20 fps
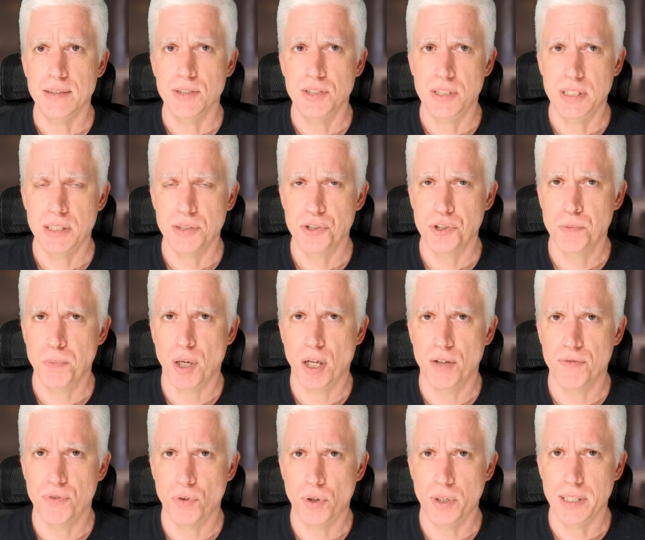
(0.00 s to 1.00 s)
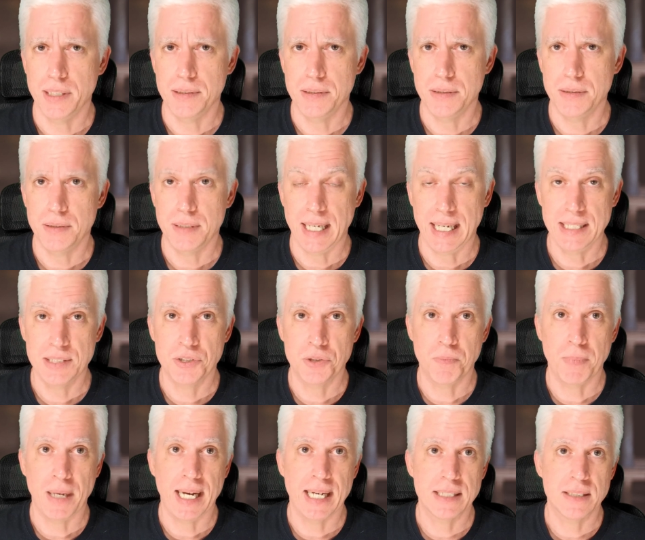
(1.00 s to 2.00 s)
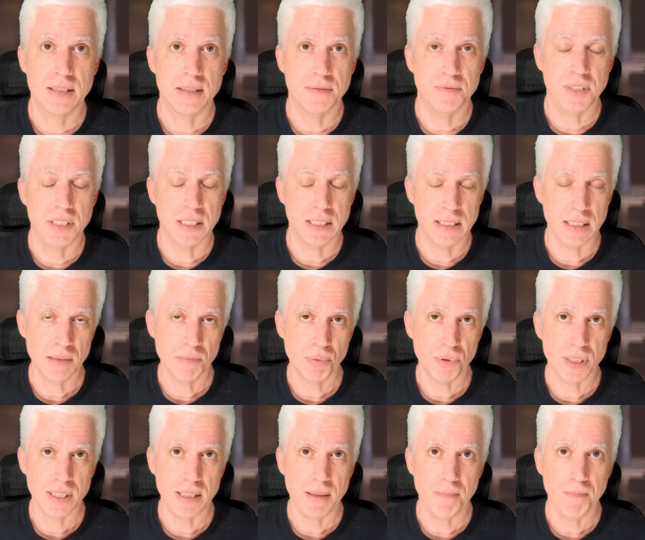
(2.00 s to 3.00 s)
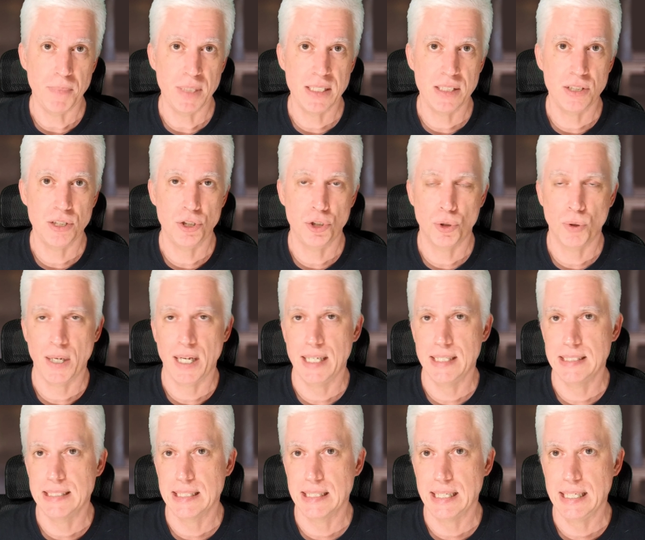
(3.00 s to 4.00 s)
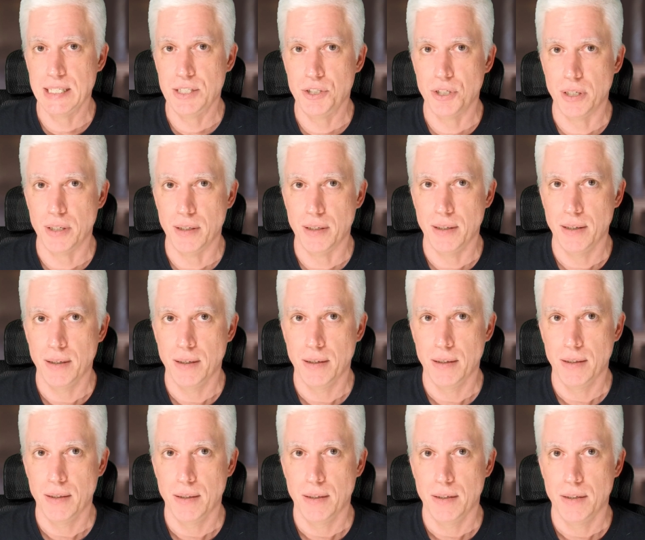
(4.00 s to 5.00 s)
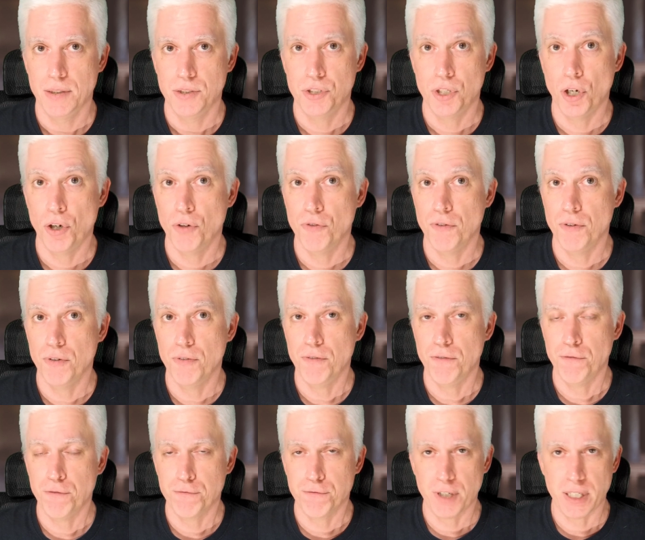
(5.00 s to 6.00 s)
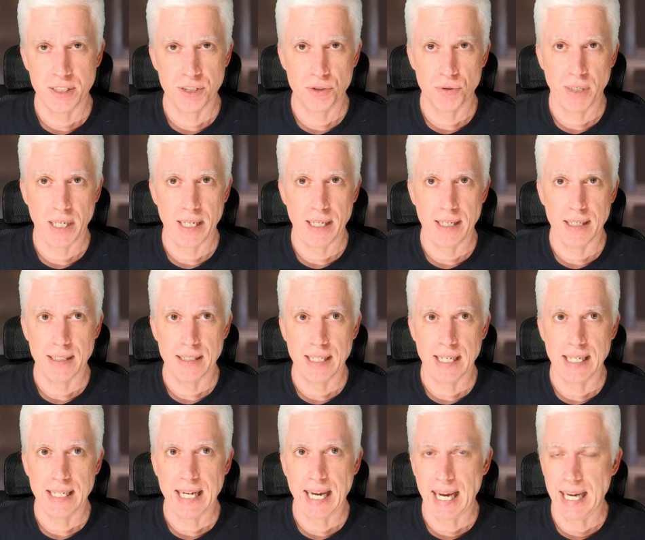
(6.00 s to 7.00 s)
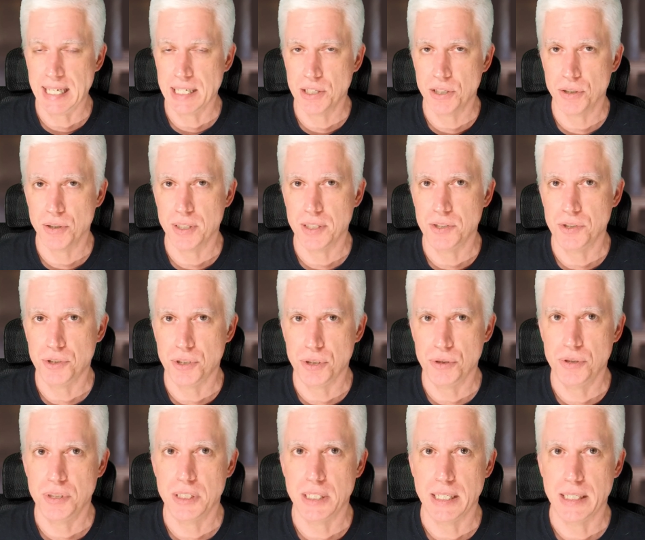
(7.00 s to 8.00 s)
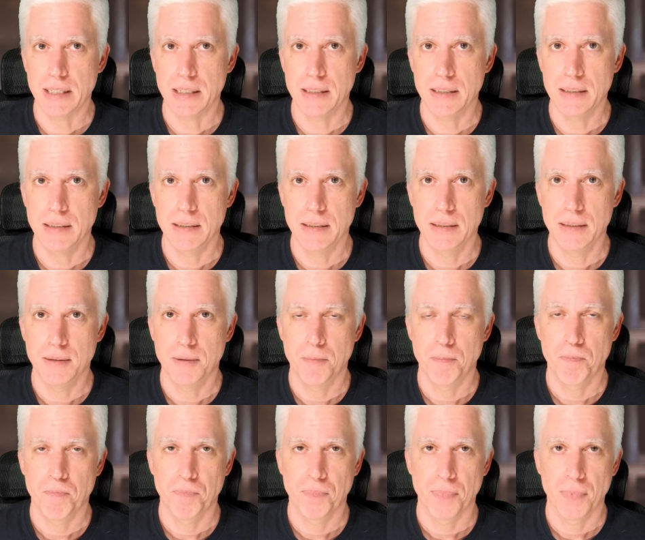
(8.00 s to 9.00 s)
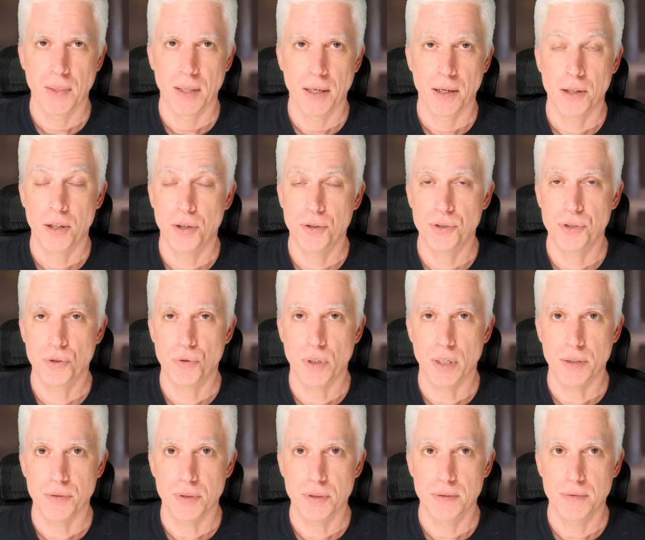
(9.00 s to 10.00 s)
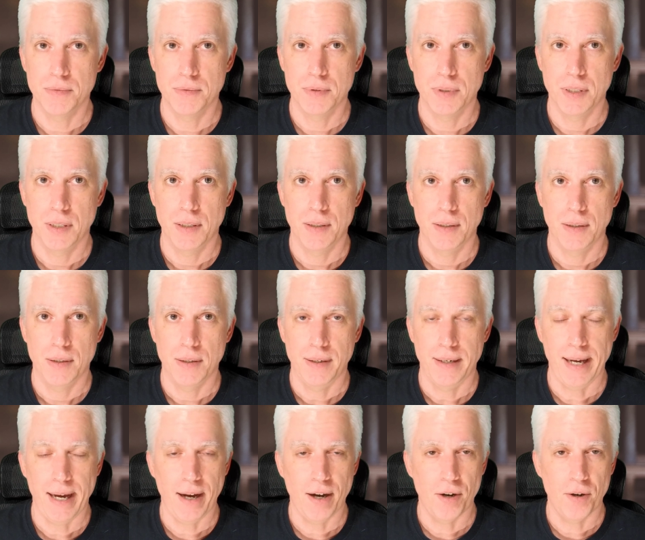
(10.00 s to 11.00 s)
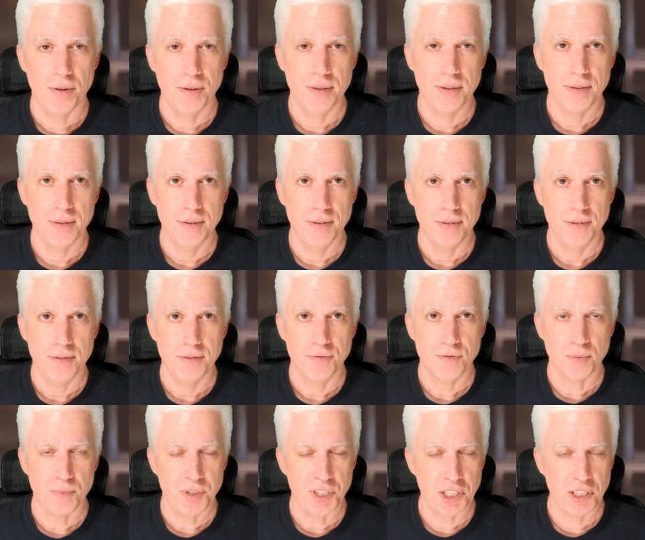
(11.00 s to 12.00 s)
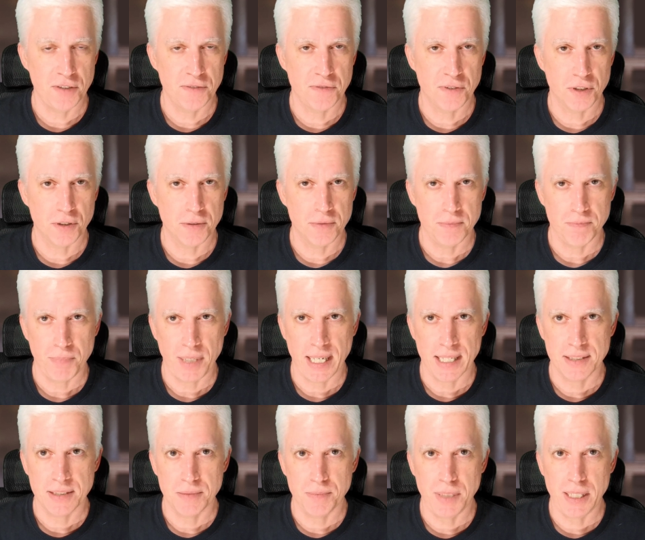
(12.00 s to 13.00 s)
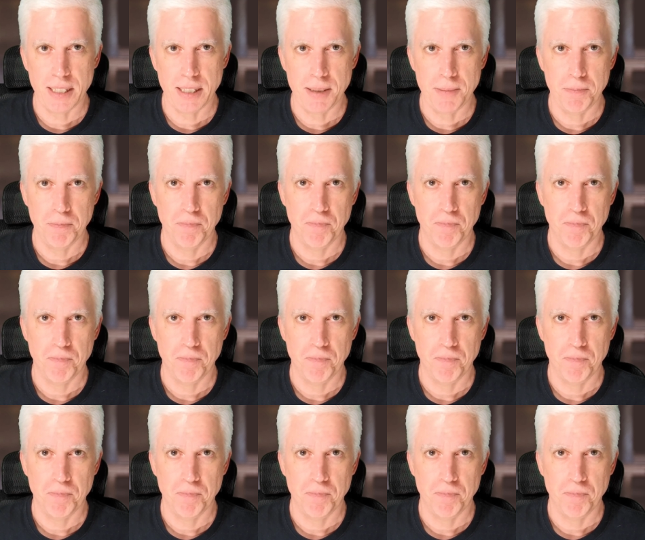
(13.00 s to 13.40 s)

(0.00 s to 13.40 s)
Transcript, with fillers: still small voice. That smacks of deliberate mistranslation. So frustrating and anger inducing. Close quote. Now, from Jennifer back to me.